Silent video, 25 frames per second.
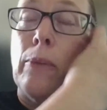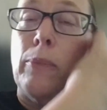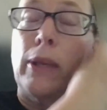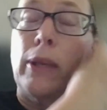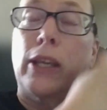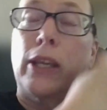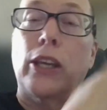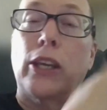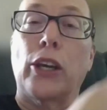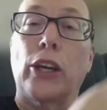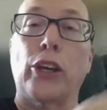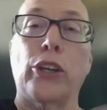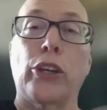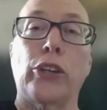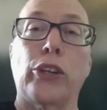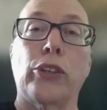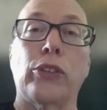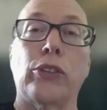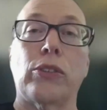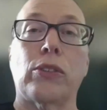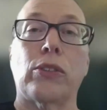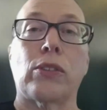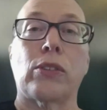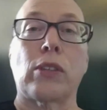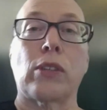
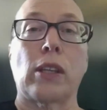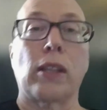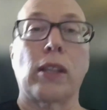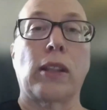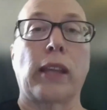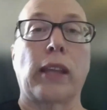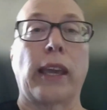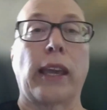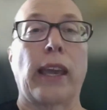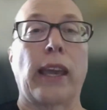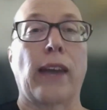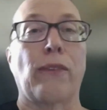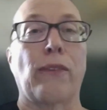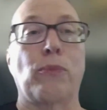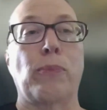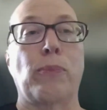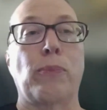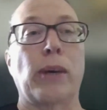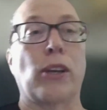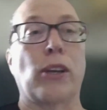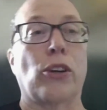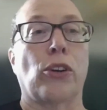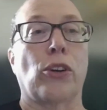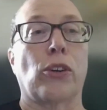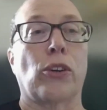because they have
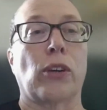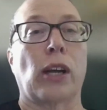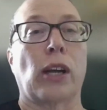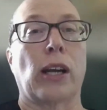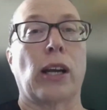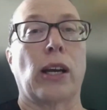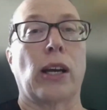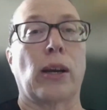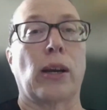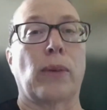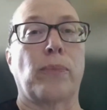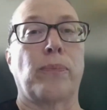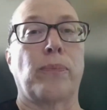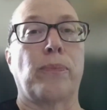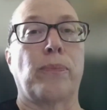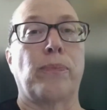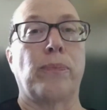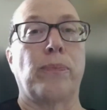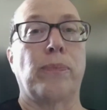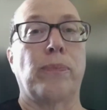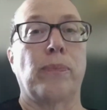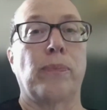better